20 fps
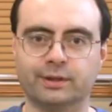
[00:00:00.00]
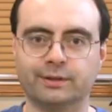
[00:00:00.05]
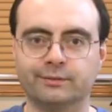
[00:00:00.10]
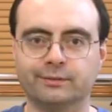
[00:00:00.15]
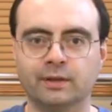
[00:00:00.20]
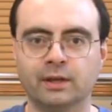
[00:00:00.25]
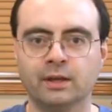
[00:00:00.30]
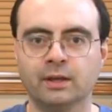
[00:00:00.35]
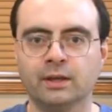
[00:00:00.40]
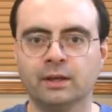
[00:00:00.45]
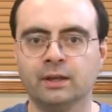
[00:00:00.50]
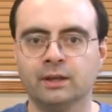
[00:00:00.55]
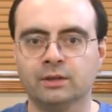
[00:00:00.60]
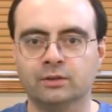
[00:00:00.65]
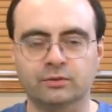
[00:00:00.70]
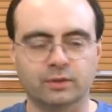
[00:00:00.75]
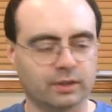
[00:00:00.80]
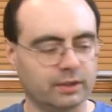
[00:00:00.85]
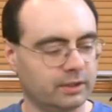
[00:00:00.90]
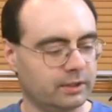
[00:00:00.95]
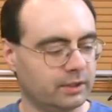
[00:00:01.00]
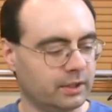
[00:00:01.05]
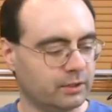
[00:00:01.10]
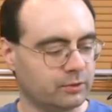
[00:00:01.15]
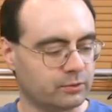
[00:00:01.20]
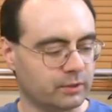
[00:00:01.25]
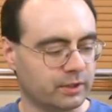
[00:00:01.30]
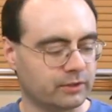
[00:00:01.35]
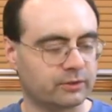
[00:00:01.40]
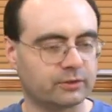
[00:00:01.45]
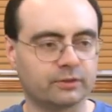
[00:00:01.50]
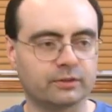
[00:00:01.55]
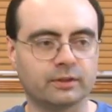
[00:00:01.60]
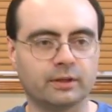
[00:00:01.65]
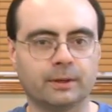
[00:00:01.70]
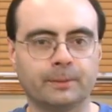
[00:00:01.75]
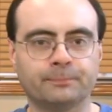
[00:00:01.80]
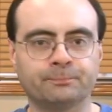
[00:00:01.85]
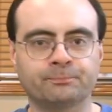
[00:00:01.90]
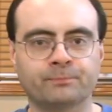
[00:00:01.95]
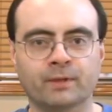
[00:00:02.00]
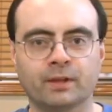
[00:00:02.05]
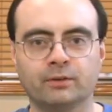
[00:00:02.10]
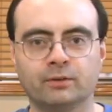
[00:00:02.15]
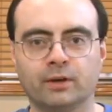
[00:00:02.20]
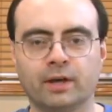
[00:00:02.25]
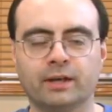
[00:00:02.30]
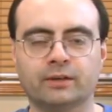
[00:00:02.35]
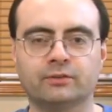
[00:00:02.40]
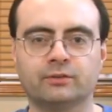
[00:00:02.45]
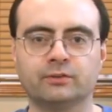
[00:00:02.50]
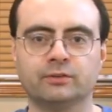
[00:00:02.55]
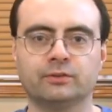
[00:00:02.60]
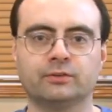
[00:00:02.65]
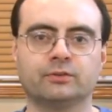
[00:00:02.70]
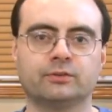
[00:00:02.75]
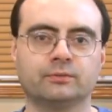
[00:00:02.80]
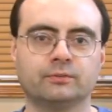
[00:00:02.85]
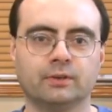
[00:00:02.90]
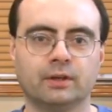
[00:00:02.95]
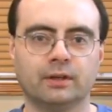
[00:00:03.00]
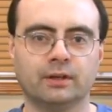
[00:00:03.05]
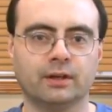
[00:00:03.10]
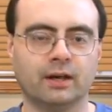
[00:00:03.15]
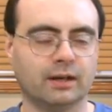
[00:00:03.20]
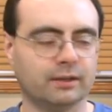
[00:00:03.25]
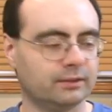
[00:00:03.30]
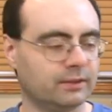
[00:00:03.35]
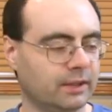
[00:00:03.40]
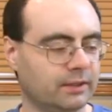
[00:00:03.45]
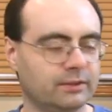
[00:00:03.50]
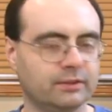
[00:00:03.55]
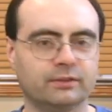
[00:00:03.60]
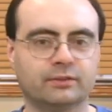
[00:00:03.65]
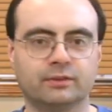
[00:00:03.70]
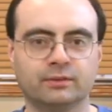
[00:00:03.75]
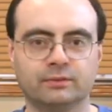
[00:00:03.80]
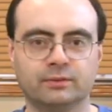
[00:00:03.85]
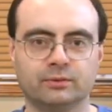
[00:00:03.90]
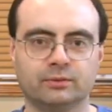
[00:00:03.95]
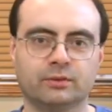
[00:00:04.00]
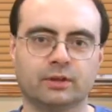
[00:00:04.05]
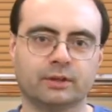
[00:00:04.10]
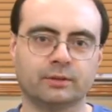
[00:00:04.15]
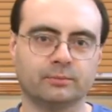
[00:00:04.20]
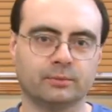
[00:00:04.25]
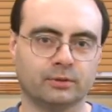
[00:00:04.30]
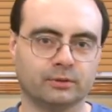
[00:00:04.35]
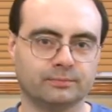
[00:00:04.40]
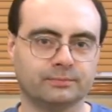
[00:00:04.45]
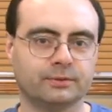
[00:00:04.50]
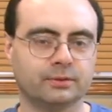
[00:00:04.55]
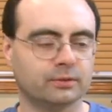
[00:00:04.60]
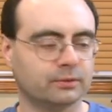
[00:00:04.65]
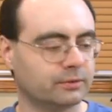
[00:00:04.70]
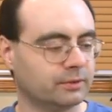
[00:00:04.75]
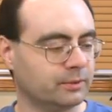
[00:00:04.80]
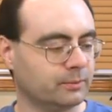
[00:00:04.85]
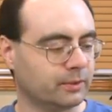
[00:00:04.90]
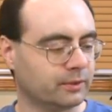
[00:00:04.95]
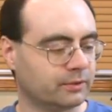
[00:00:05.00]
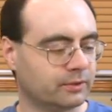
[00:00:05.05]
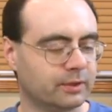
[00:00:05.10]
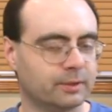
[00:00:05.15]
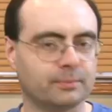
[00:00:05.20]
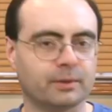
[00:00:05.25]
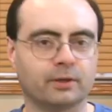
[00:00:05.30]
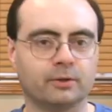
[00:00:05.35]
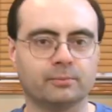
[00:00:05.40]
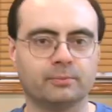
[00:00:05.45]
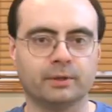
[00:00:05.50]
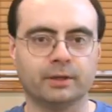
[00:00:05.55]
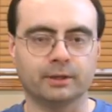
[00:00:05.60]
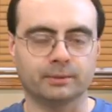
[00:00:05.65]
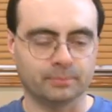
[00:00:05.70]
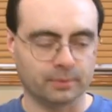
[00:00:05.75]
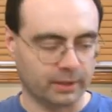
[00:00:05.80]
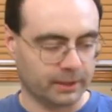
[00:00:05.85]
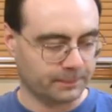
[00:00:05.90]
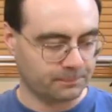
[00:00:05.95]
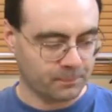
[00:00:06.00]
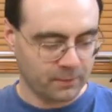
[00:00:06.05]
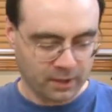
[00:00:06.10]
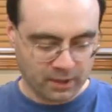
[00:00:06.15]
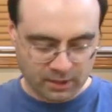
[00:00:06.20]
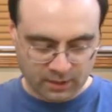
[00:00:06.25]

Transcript: kind of trying to address, um, you know, Hector's uh, ideas that he was talking about, you know, he wants to get better pick playing.